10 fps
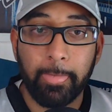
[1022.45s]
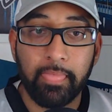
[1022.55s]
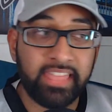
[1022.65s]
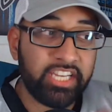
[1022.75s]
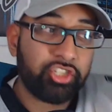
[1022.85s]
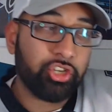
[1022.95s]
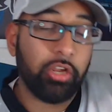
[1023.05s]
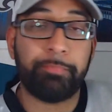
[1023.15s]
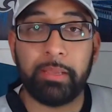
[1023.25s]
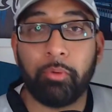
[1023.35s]
That he
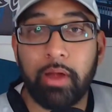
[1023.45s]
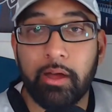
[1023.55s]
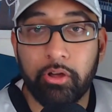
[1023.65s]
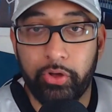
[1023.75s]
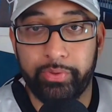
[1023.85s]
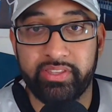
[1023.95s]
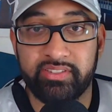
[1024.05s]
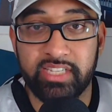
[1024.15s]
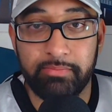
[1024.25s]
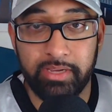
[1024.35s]
should be more outgoing with his
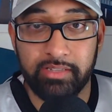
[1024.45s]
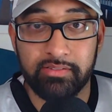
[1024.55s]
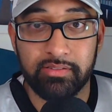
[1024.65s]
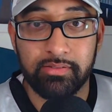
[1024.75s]
teammates.